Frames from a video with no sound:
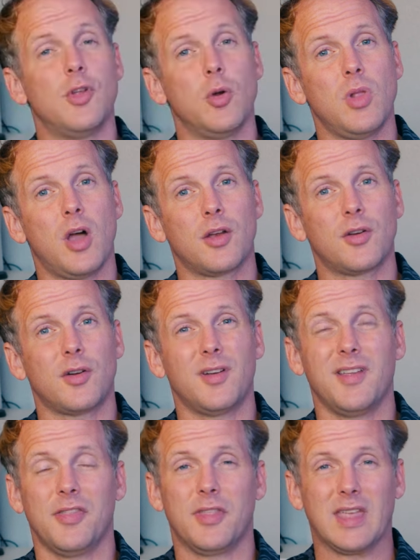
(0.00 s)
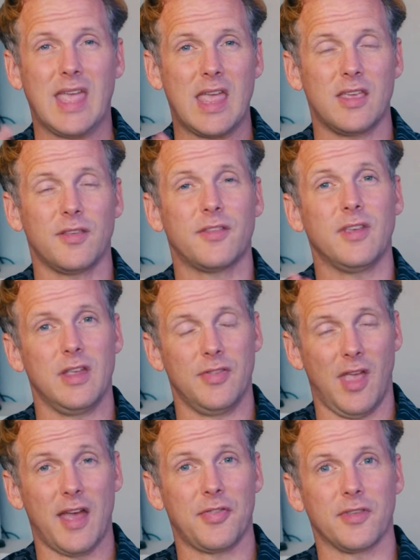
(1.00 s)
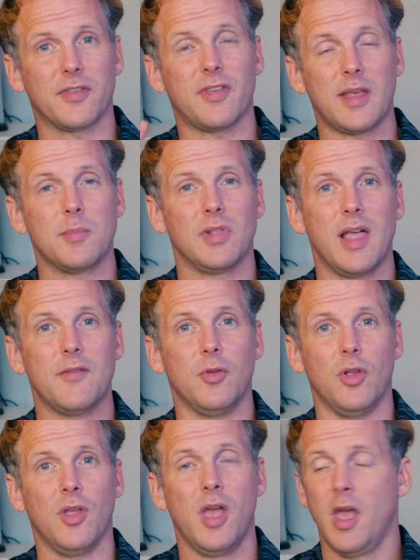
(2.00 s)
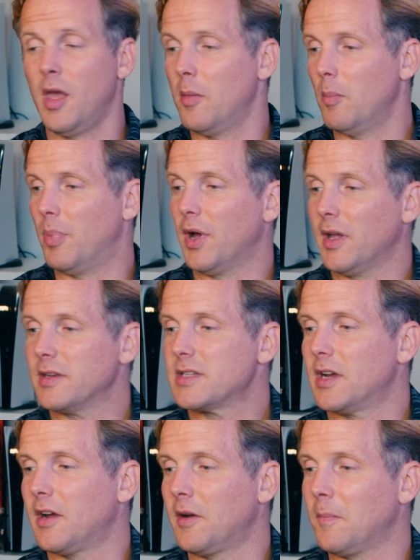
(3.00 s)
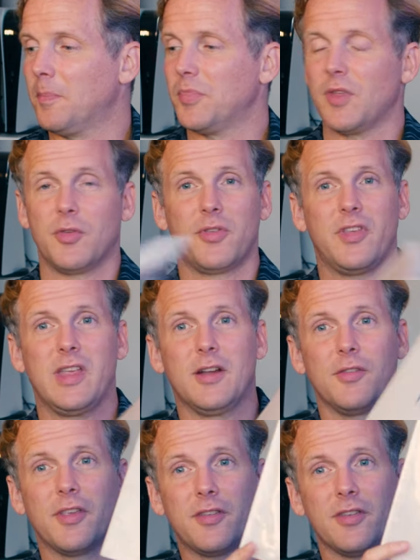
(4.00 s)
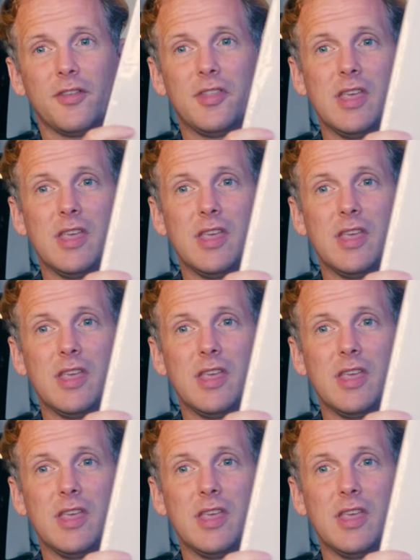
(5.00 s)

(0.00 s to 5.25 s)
no longer the case in, at the same level, but um, if you see here, this is